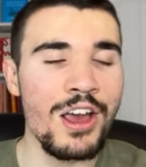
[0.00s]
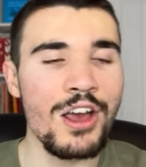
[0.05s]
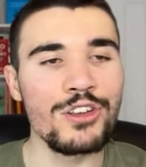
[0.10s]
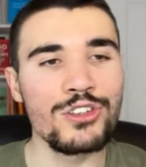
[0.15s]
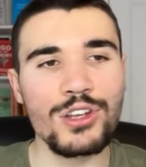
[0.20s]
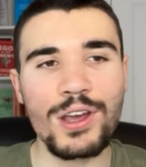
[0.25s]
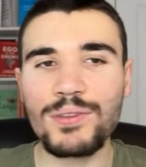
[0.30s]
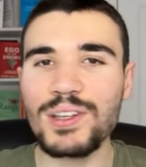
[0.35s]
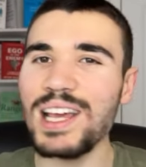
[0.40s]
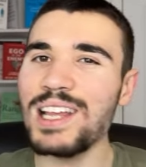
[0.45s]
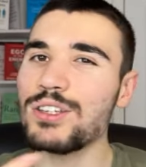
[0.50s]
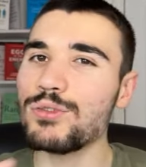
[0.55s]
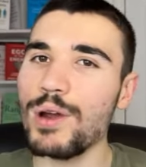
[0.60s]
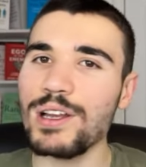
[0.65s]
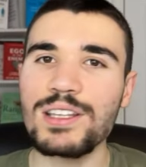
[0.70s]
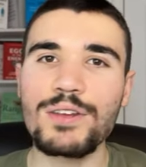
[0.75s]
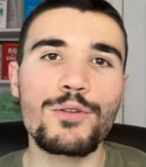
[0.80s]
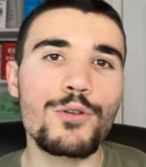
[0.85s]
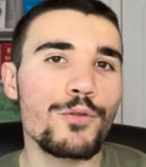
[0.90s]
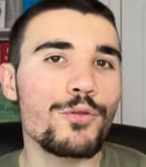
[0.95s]
So you have to iterate
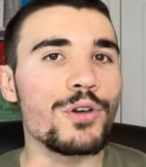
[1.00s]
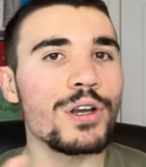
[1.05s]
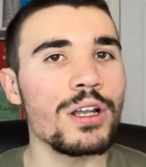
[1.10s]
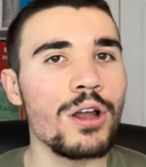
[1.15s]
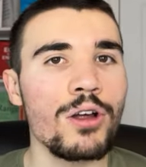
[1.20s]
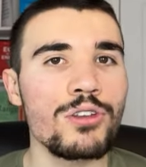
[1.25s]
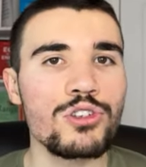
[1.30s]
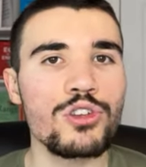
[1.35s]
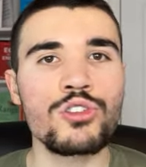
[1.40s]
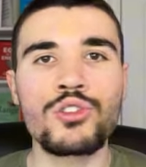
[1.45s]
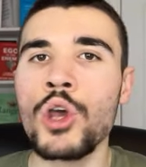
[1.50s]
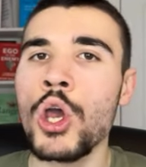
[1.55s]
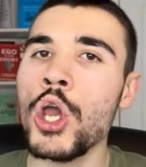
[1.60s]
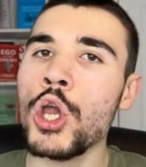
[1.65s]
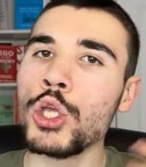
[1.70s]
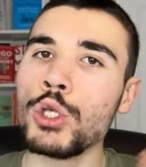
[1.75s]
different freelancers.